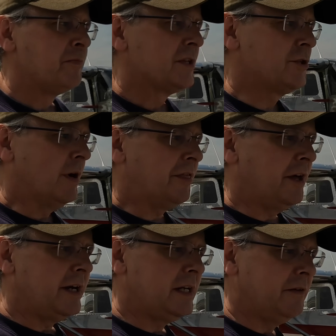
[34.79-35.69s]
So I
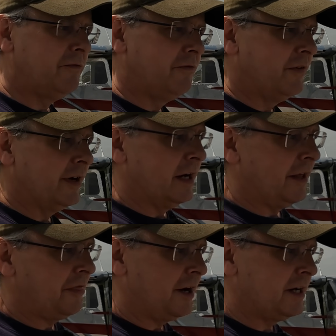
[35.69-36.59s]
thought I'd give
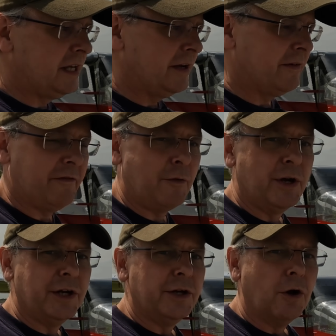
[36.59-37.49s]

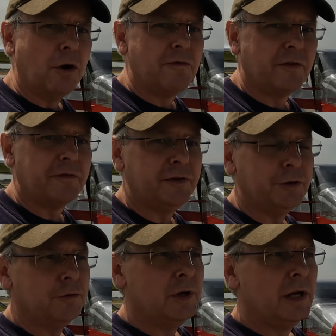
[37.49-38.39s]
everyone an
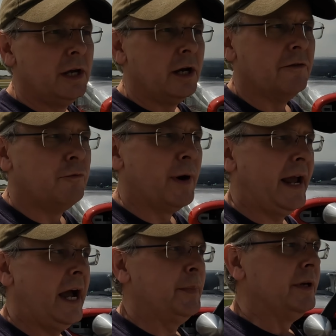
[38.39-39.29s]
overview of what
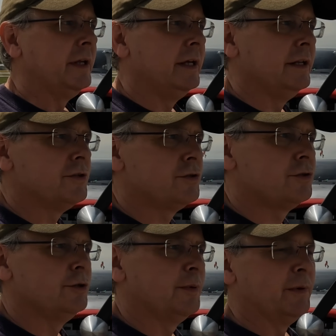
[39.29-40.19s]
happened. It is
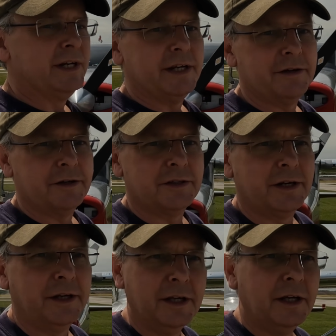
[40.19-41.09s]
super windy out here today.